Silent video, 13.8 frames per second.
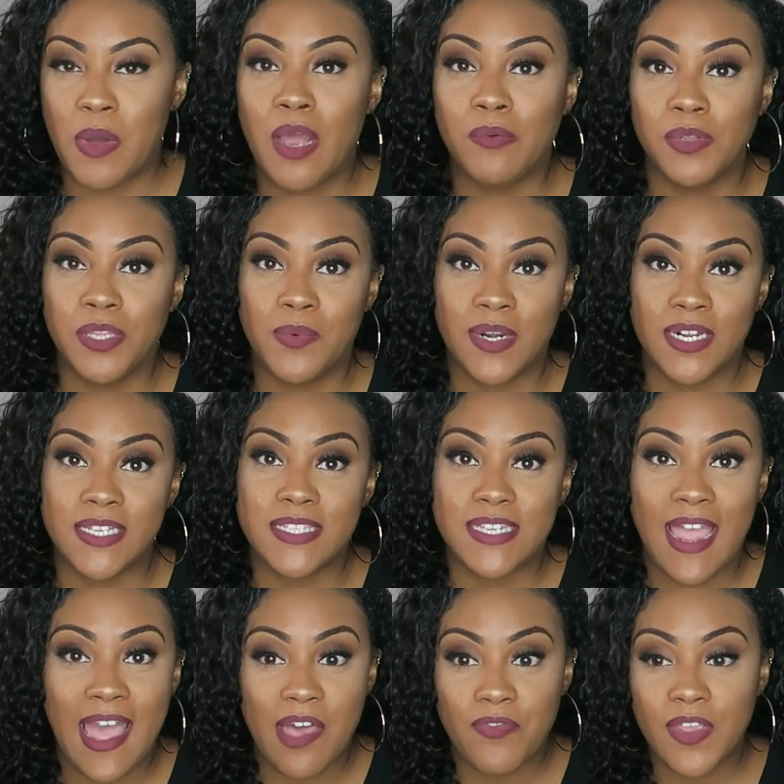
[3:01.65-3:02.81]
mom really wanted us to
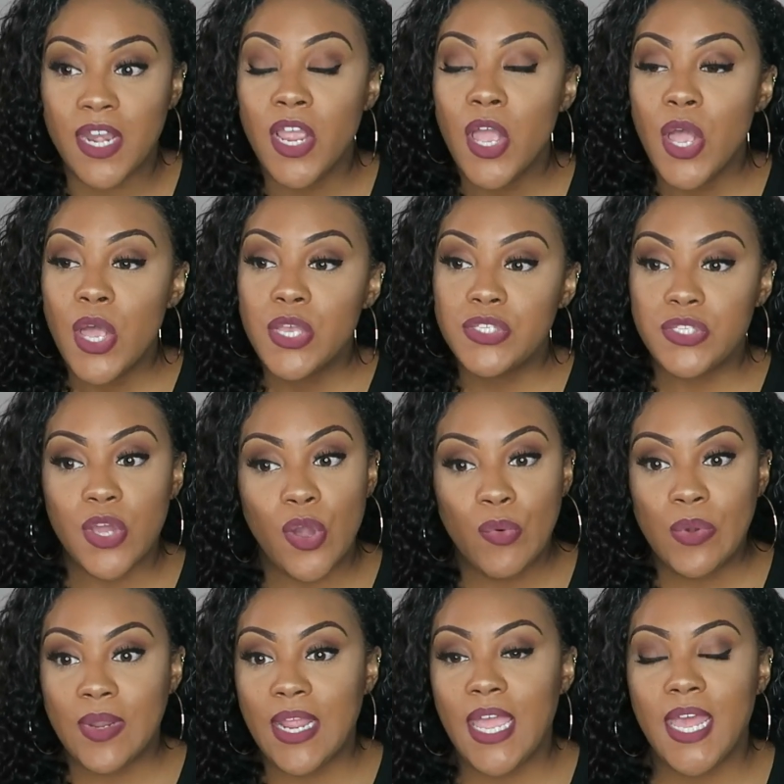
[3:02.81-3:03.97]
have it, so
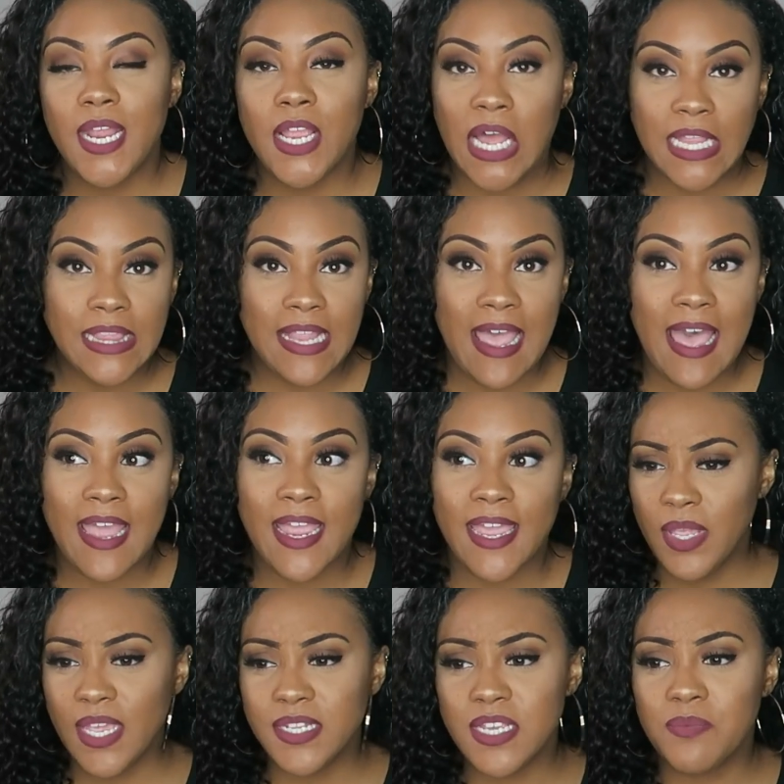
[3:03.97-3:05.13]
we went ahead and got that.
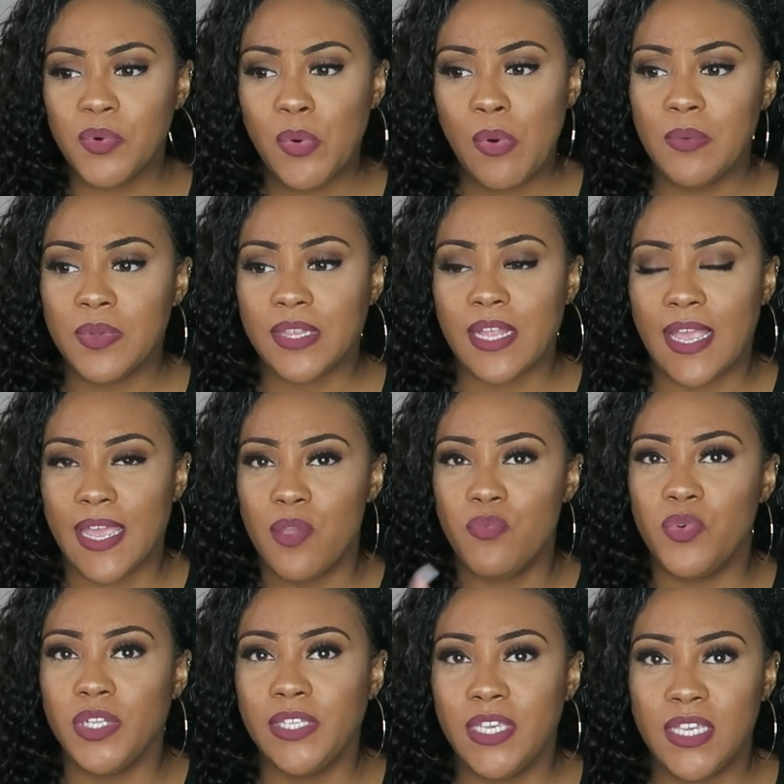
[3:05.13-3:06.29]
We ended up going with
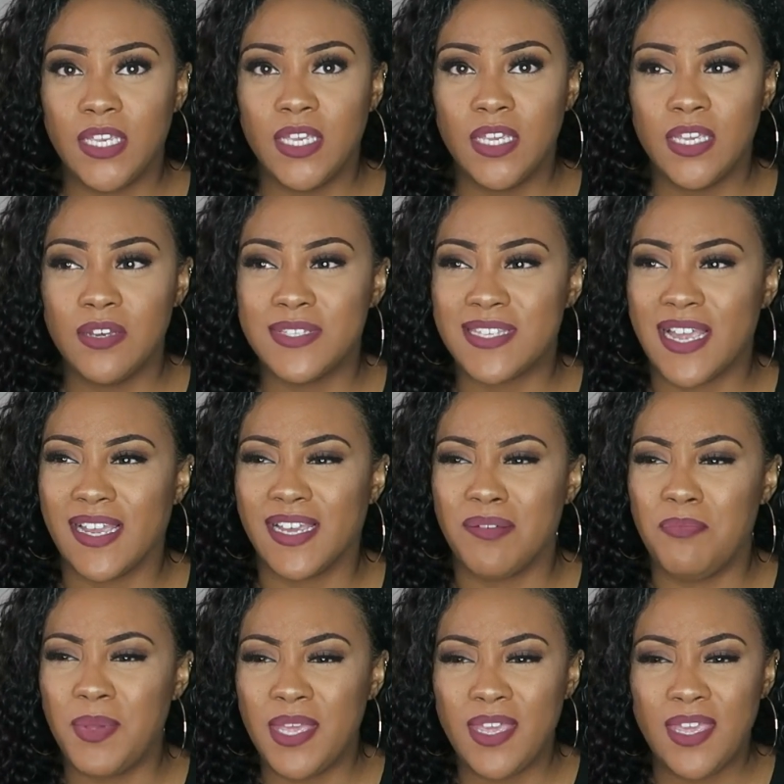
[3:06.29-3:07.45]
it was
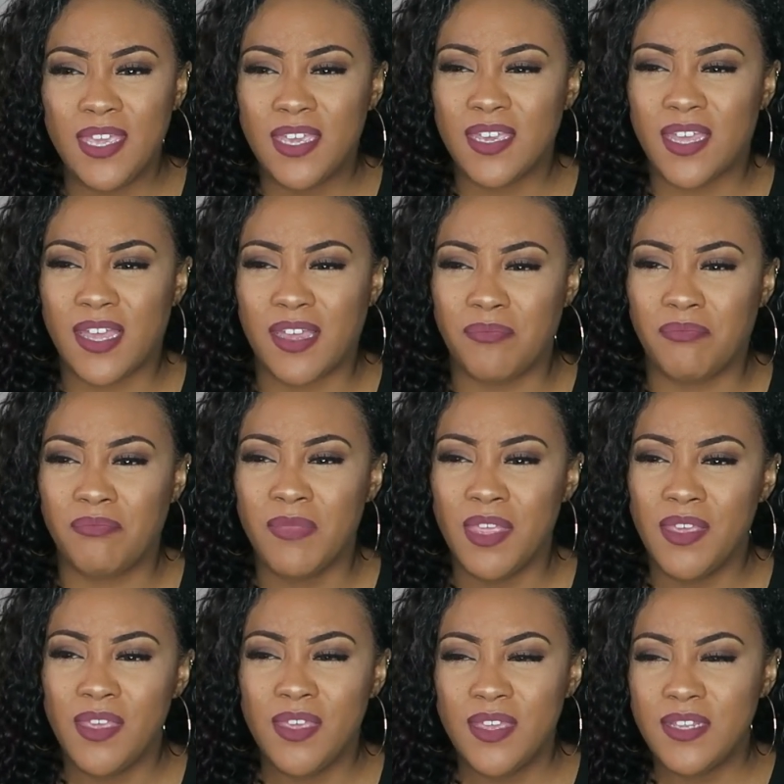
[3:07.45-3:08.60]
a big
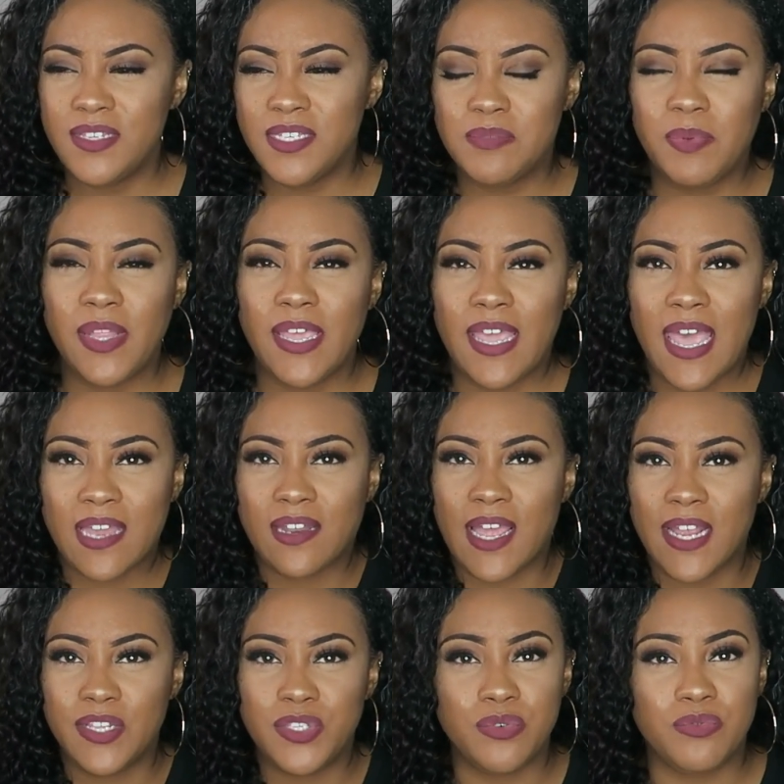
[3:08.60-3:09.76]
display. It
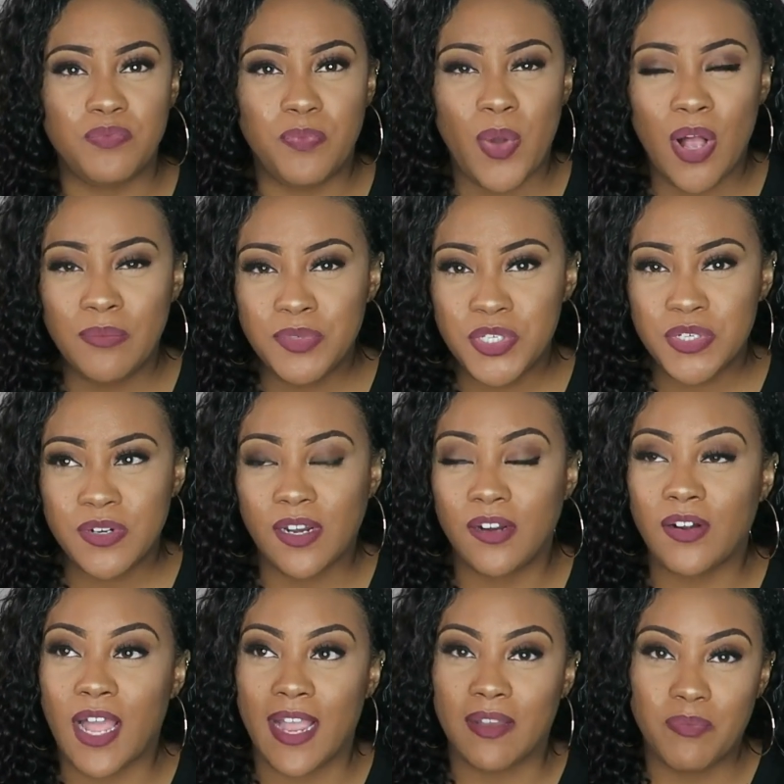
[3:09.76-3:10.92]
had two palm
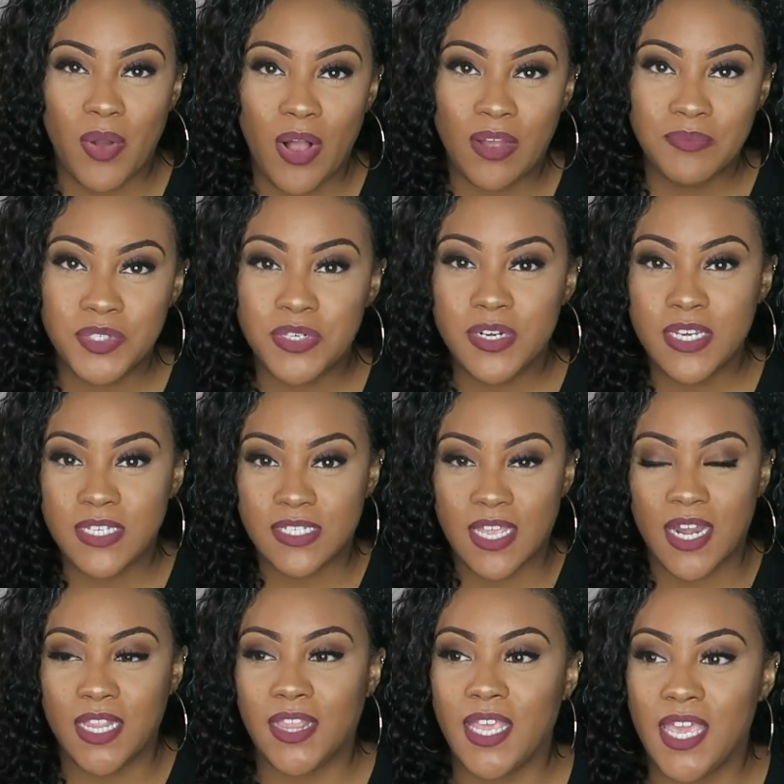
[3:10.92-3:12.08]
trees
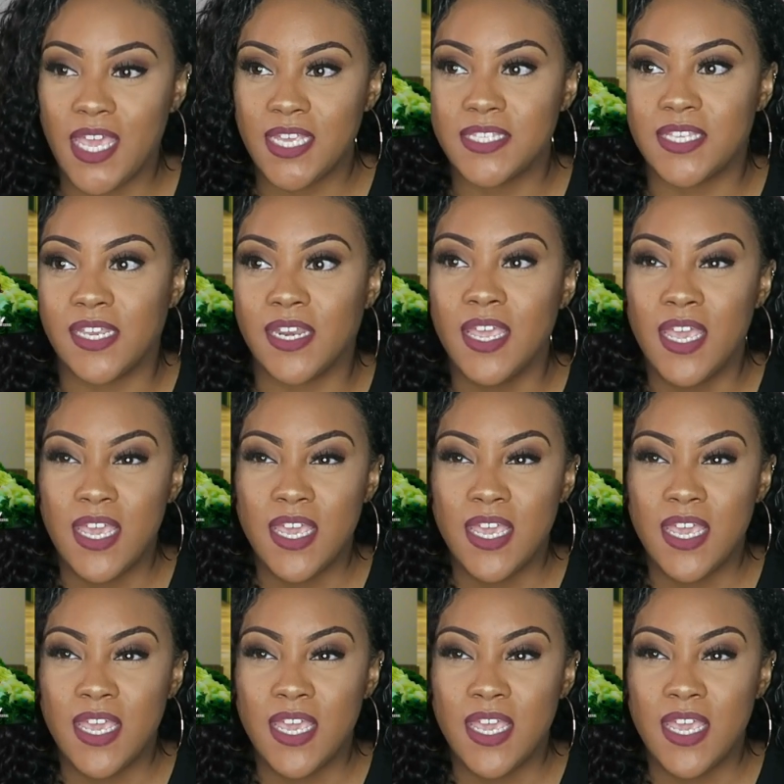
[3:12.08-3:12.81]
kind of things, and